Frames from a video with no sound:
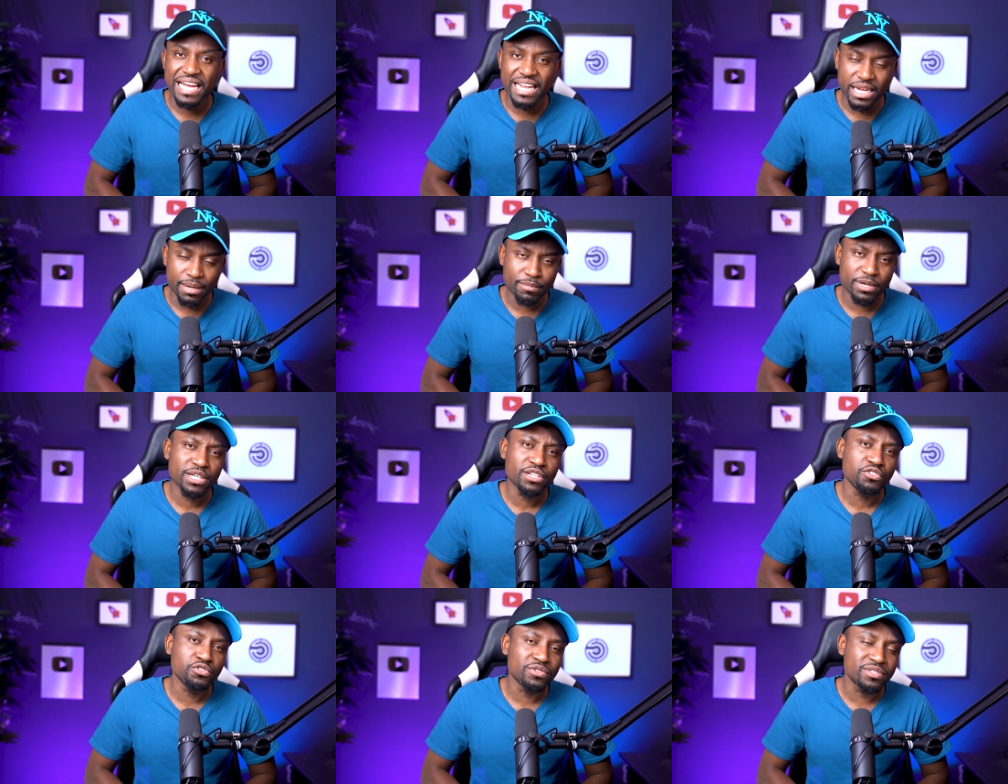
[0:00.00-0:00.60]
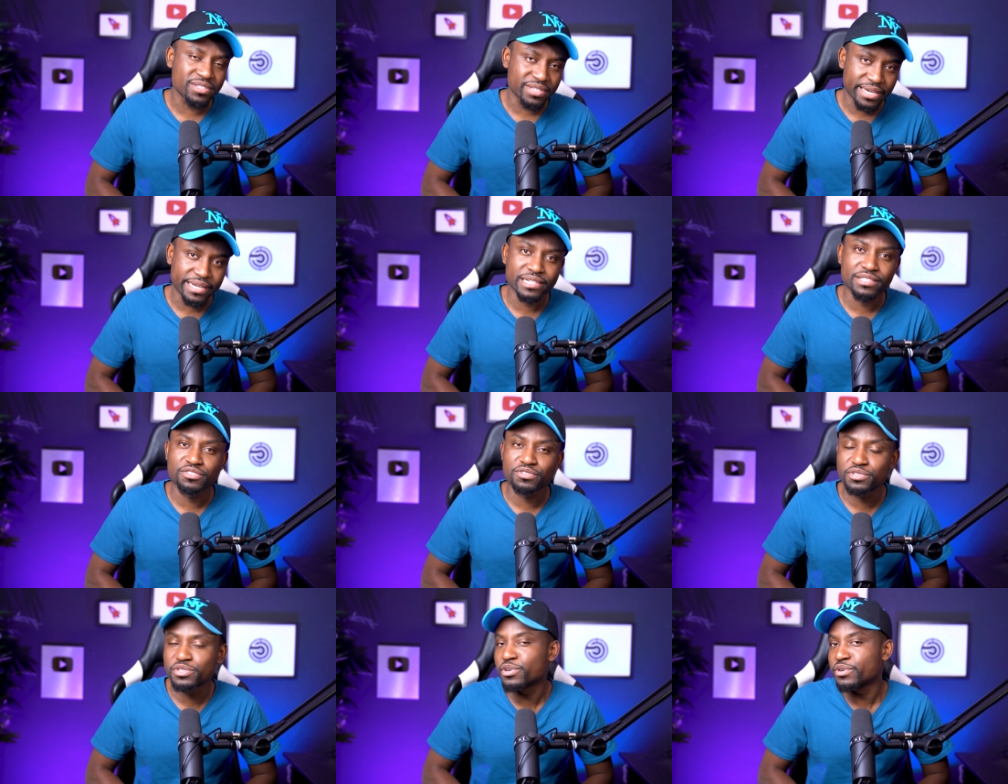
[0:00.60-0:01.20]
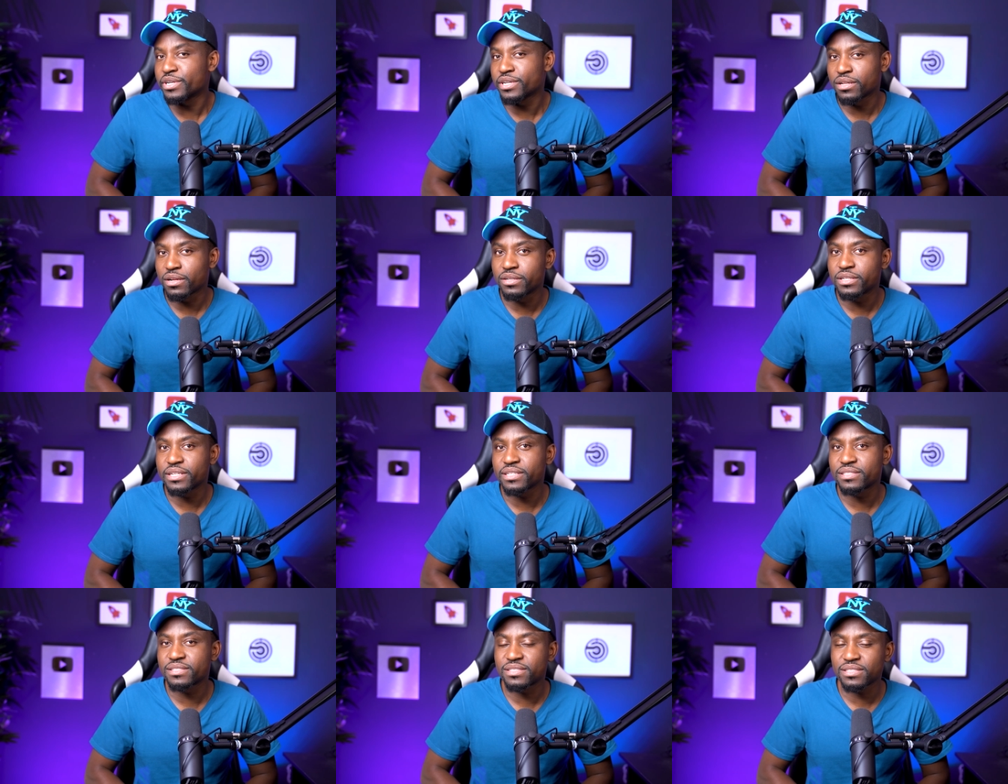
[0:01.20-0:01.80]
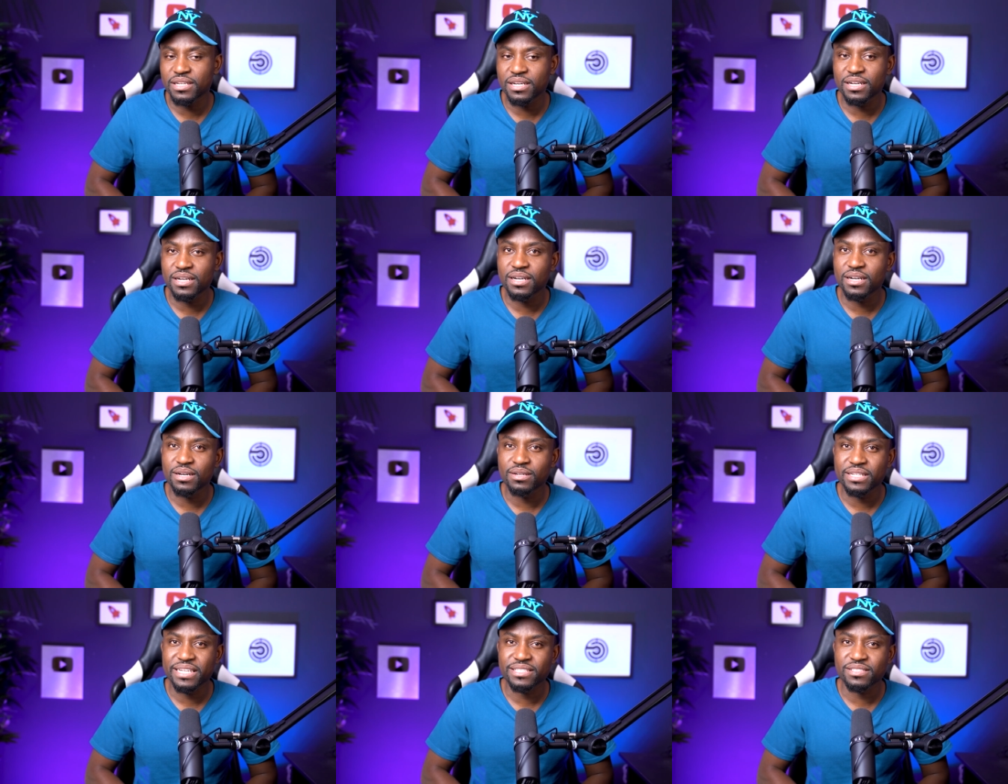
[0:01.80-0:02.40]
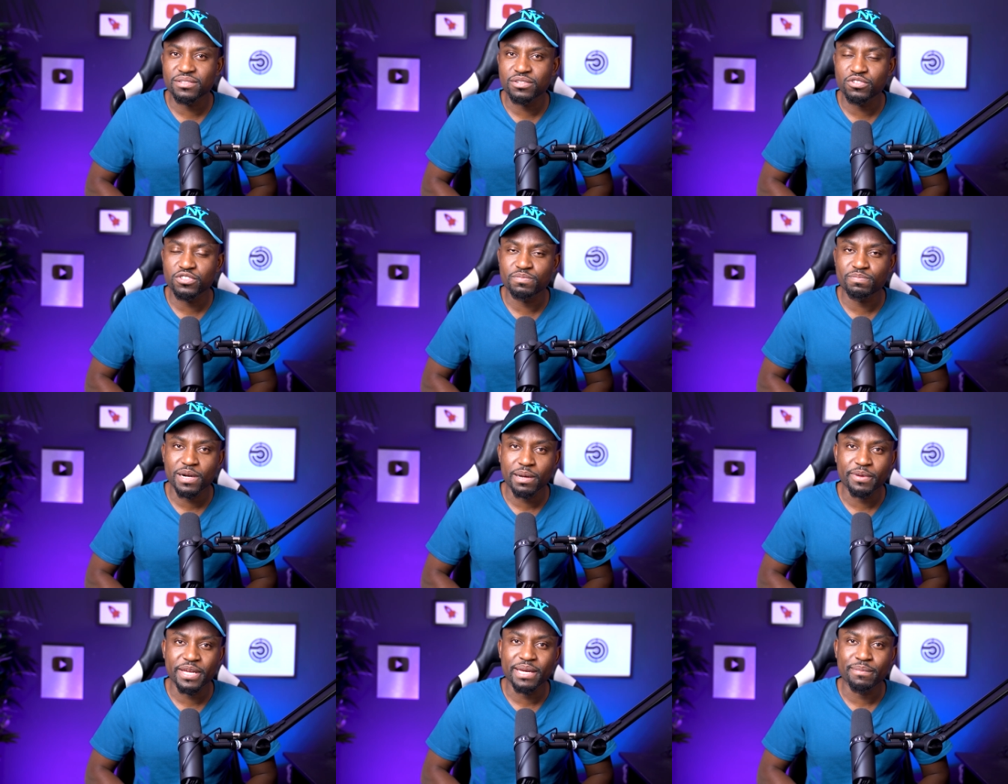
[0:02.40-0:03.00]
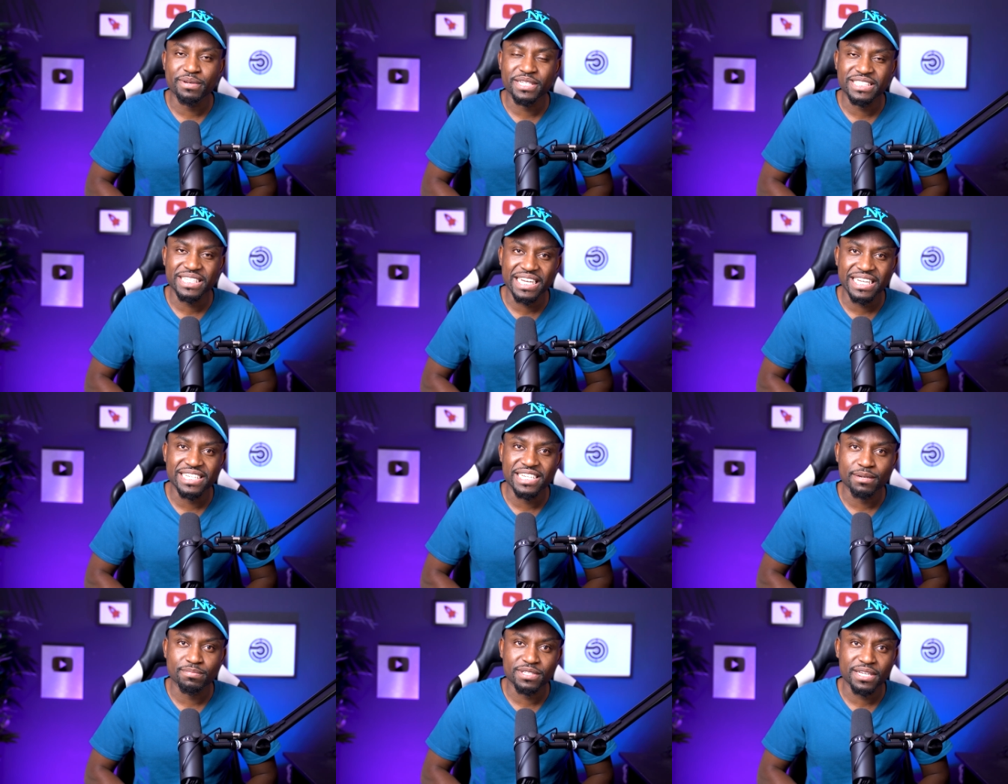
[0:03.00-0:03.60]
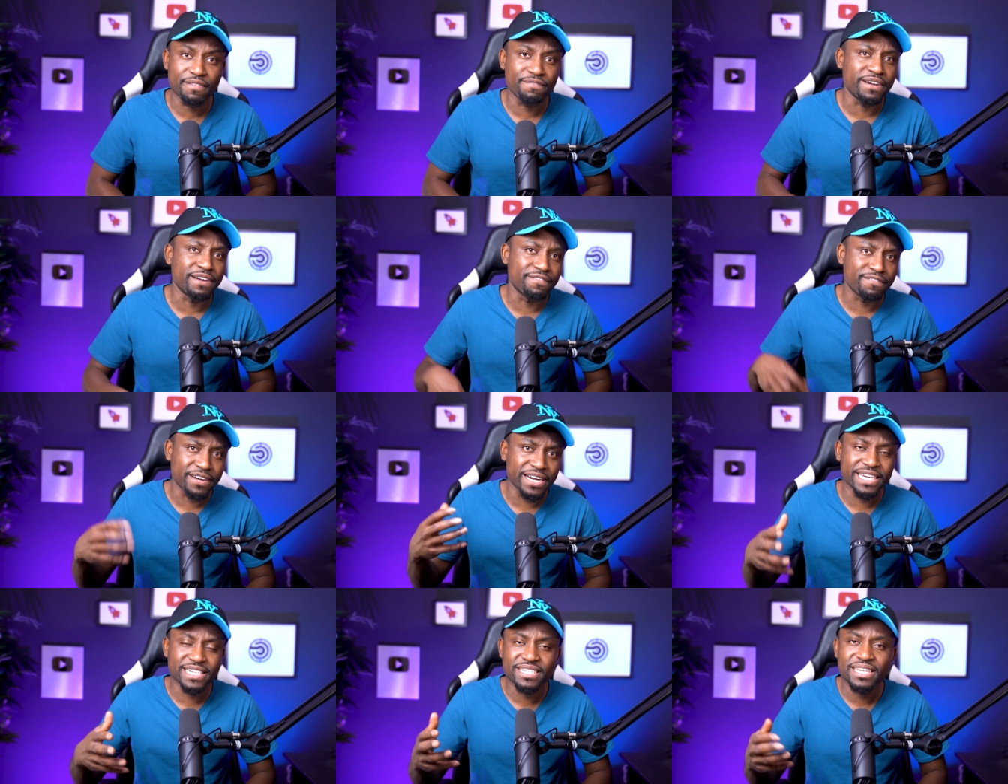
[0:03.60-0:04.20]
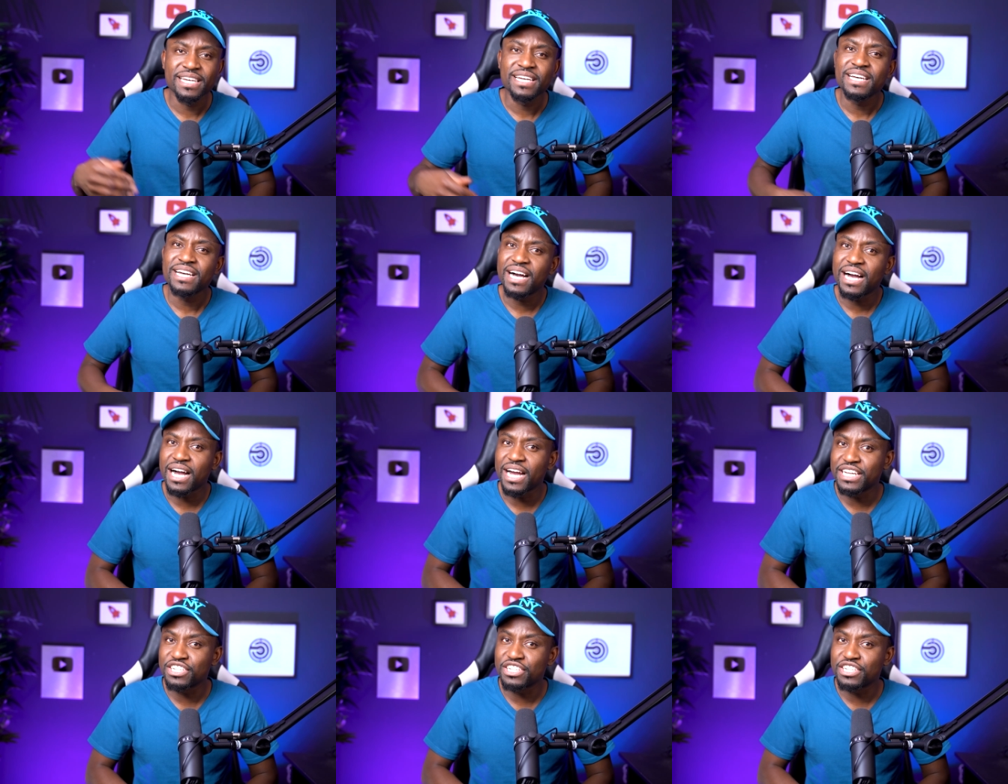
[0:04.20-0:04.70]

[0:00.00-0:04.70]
and I'm gonna do second tutorial on this uh, that goes probably a bit in depth if I find uh,